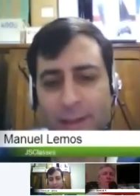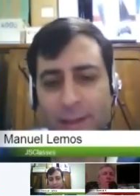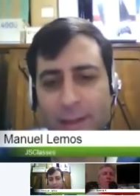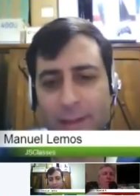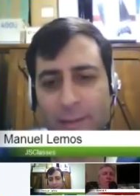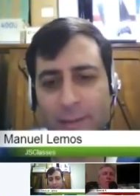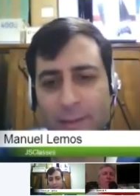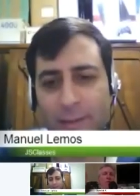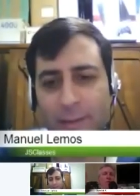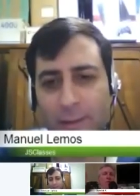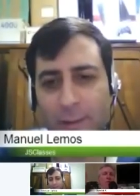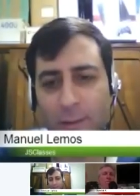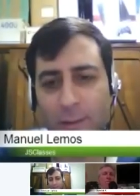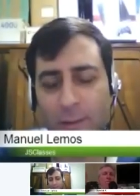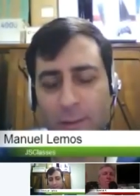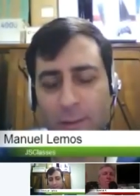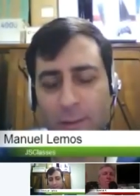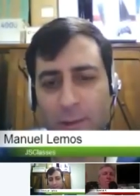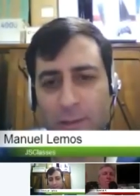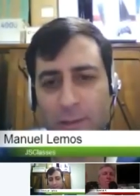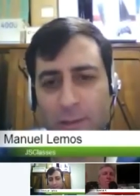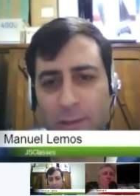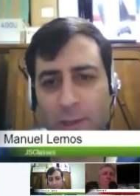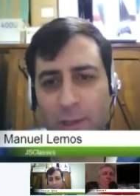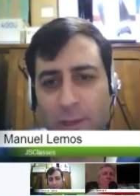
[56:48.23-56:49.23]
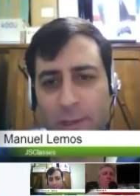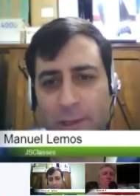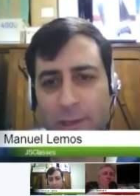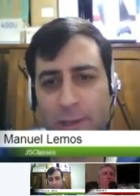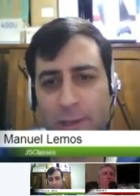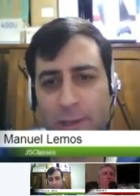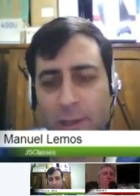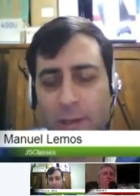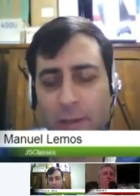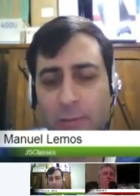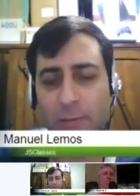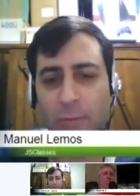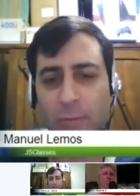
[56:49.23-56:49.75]
what is
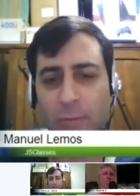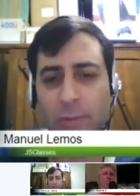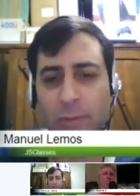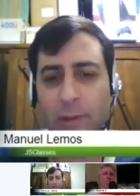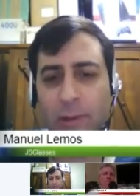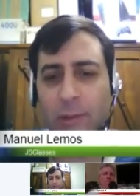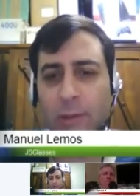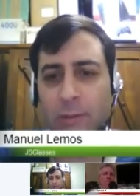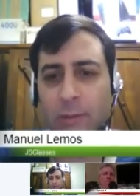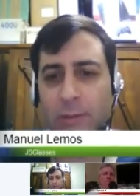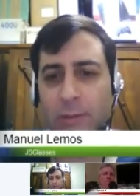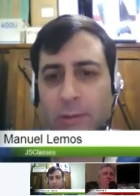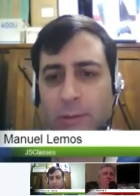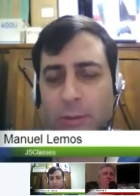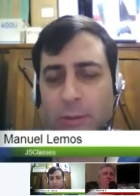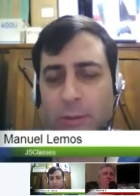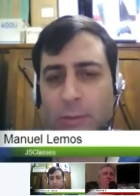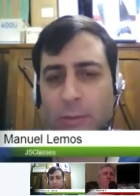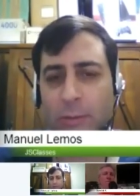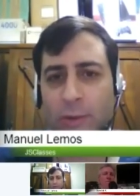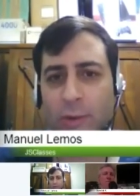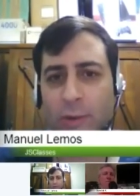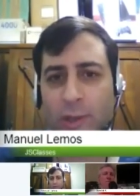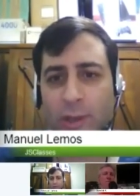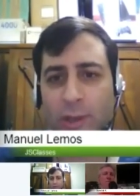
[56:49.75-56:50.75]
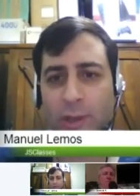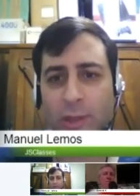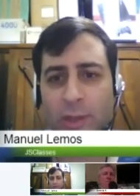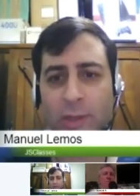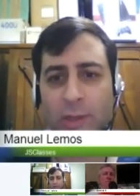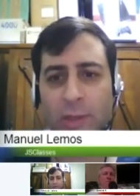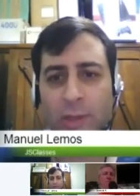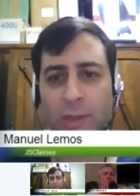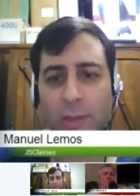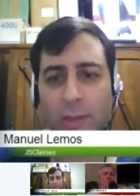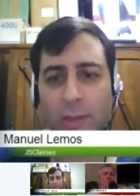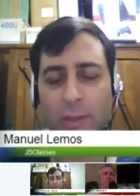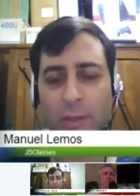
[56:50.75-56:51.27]
exactly will be those 3
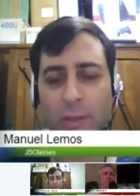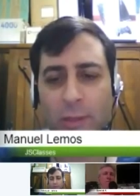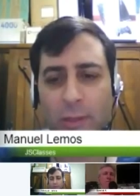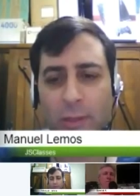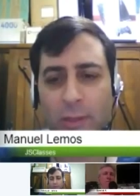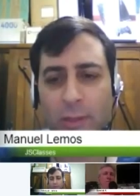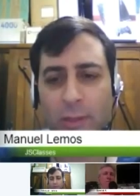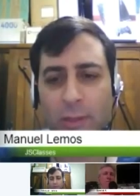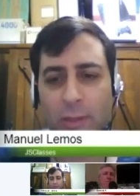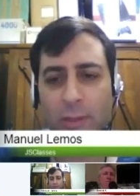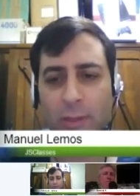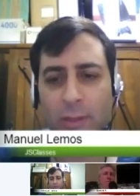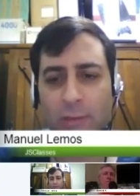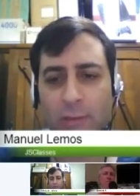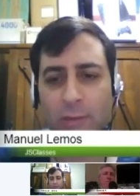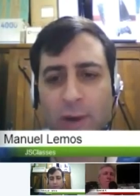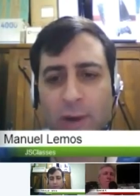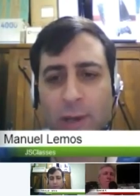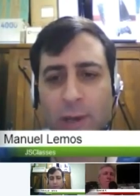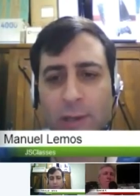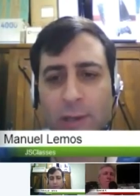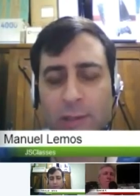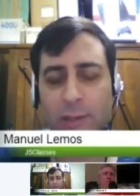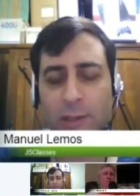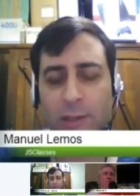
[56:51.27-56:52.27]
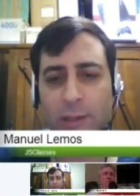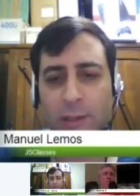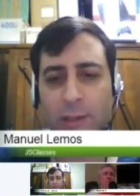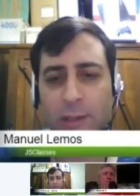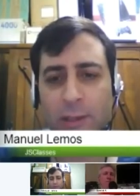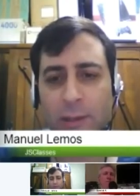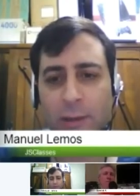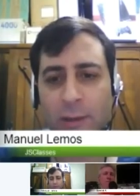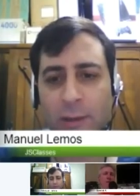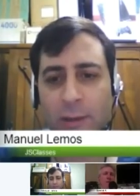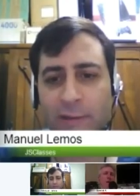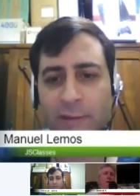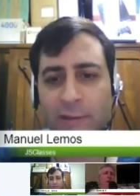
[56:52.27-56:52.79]
tracks that
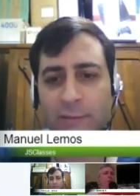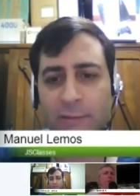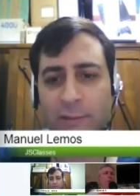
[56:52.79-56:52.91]
you have?